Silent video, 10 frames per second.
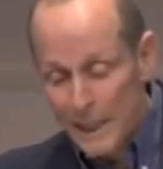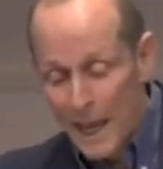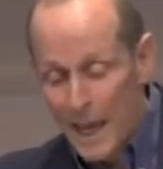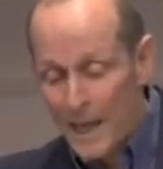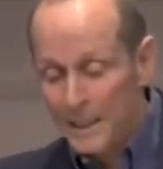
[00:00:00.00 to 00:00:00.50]

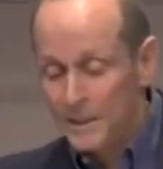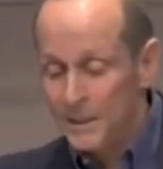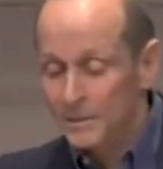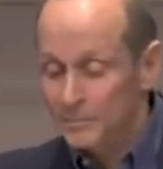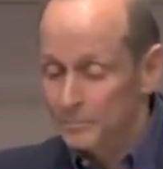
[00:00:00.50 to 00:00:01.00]

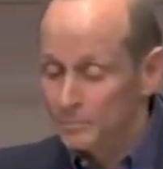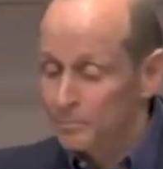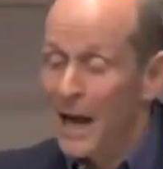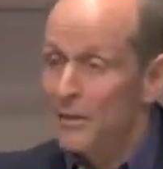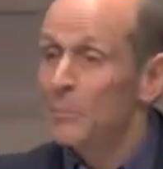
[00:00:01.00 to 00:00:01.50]
and
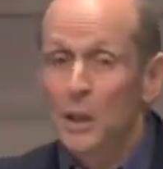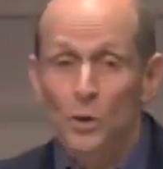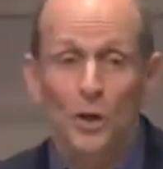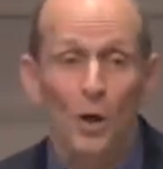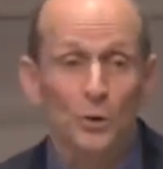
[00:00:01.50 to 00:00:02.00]
buy the
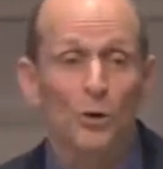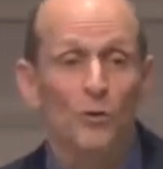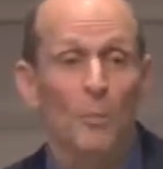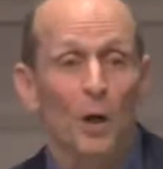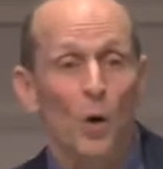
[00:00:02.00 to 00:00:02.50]
meals also
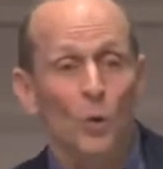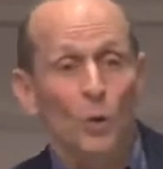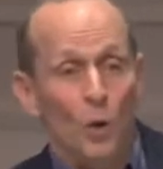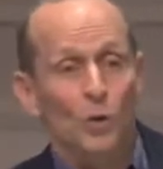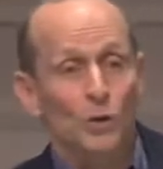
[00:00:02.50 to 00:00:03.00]
from a local
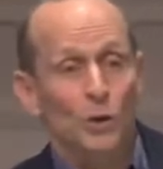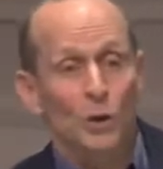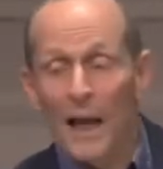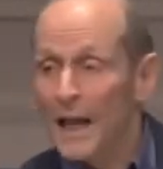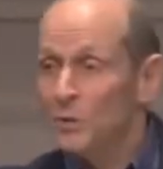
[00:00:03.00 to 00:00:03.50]

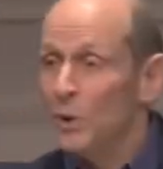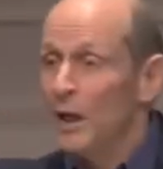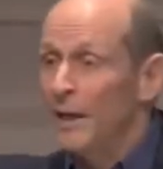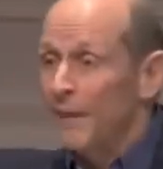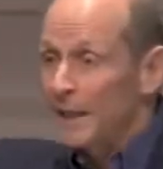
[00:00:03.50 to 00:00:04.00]
grocer as well,
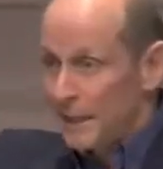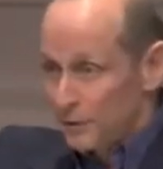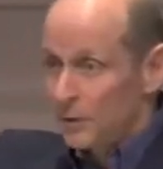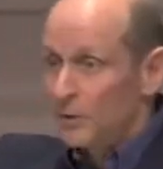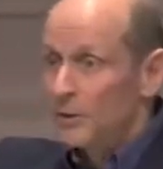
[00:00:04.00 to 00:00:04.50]
and they get
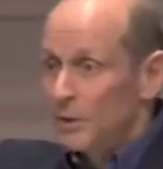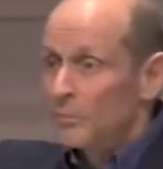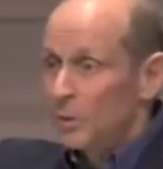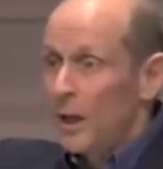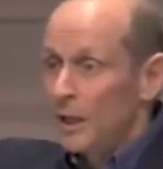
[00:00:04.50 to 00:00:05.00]
their
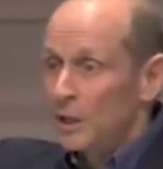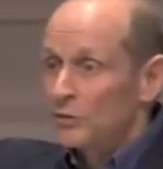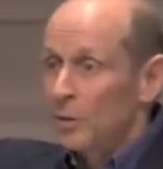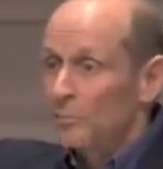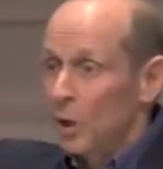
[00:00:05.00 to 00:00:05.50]
products
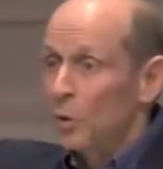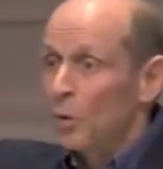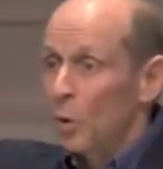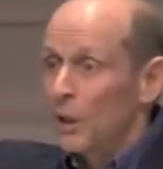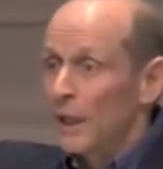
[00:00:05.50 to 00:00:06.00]
from
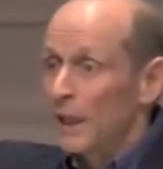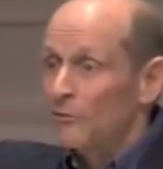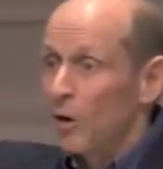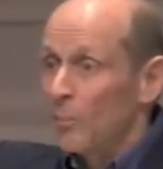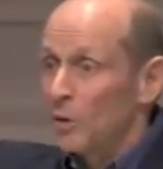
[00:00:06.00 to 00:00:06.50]
local organic
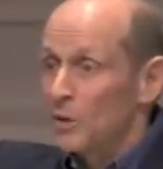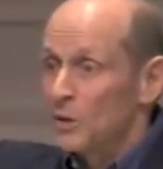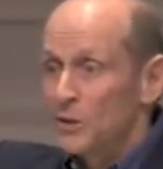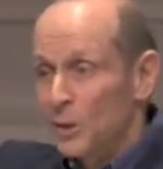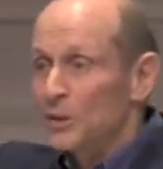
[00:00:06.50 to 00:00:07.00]
farmers.
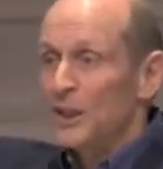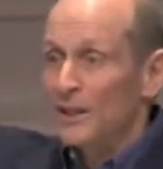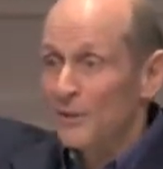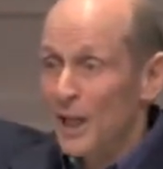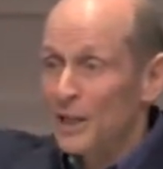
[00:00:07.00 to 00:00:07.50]
So it's kind
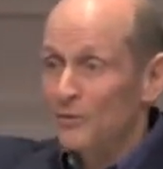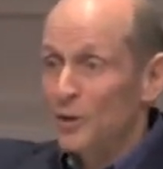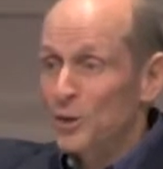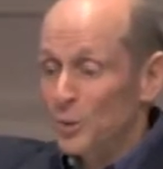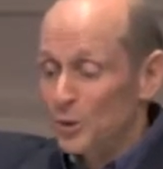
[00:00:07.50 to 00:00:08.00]
of a nice
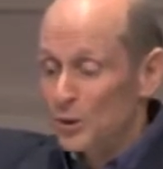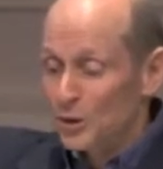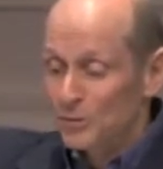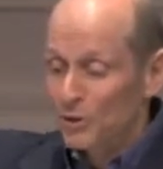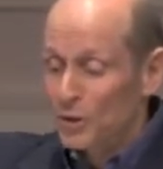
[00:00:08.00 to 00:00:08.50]
virtuous
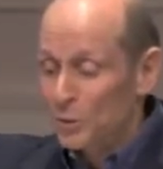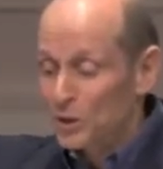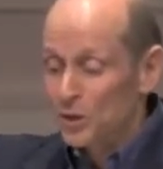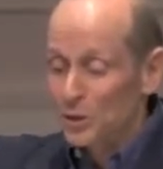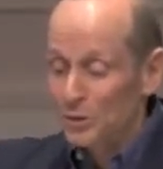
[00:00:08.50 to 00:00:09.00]

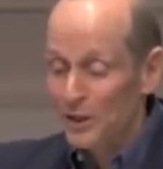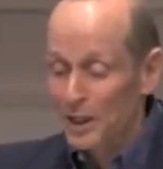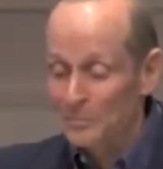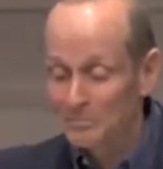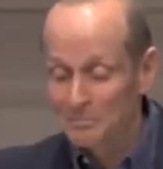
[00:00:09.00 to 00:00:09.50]
circle
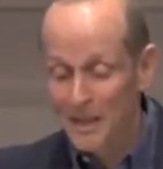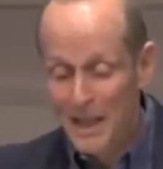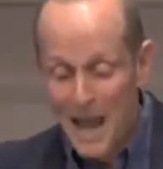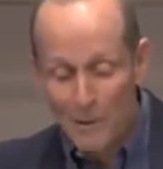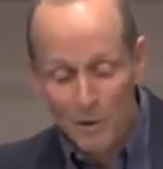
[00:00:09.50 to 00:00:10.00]
there.
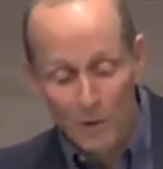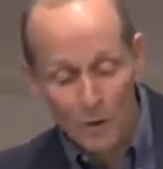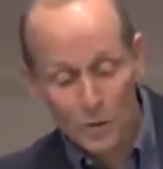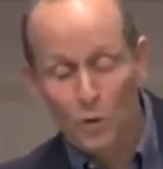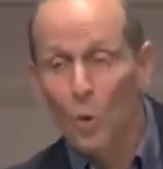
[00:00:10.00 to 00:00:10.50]
And we've
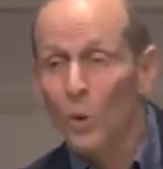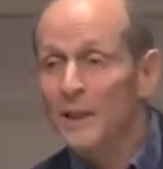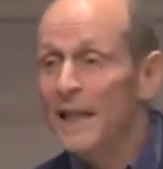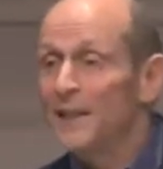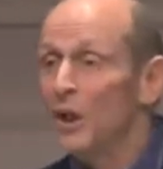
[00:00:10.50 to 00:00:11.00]
also
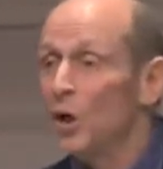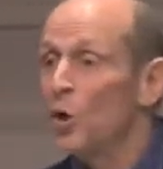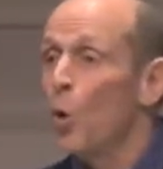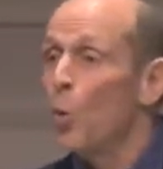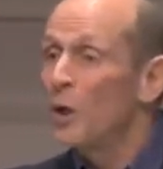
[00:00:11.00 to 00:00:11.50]
coordinated the
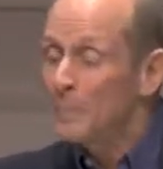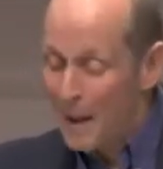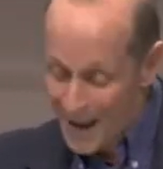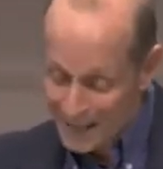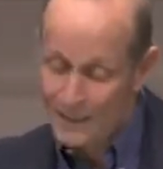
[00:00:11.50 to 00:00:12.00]
local wood
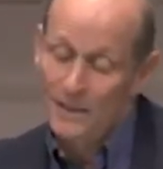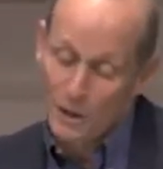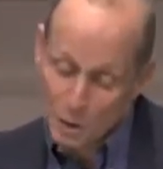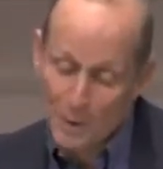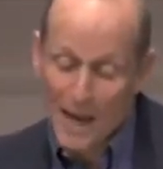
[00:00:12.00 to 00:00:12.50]
bank
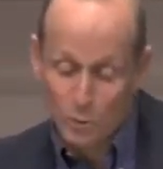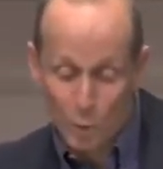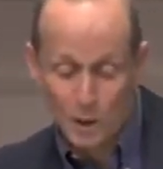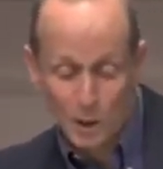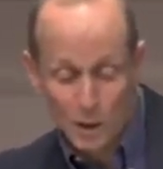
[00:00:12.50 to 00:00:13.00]
this past
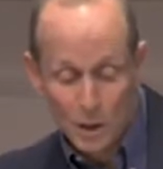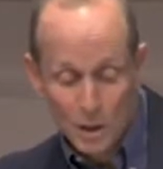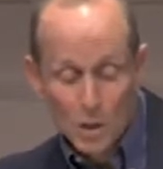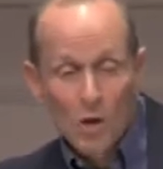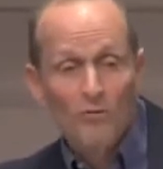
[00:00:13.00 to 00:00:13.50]
winter
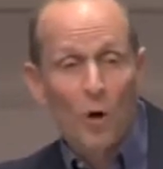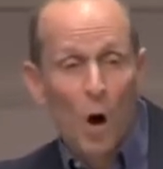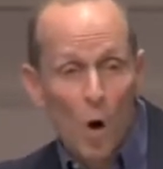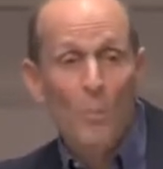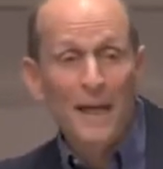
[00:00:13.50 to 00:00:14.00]
for
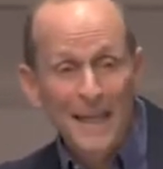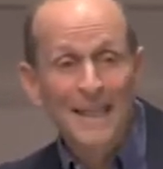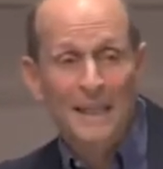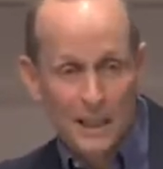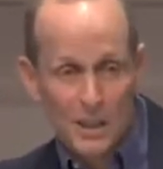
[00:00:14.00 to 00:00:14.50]
home
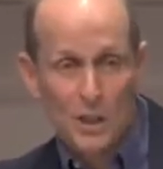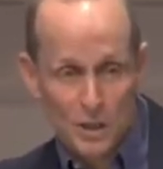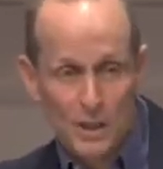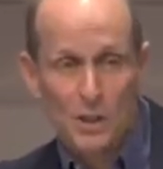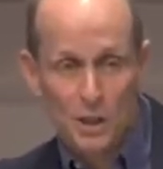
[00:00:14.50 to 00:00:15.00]
heating
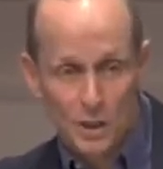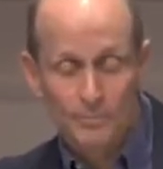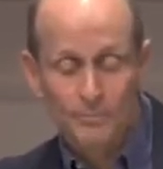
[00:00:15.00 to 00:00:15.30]
assistance.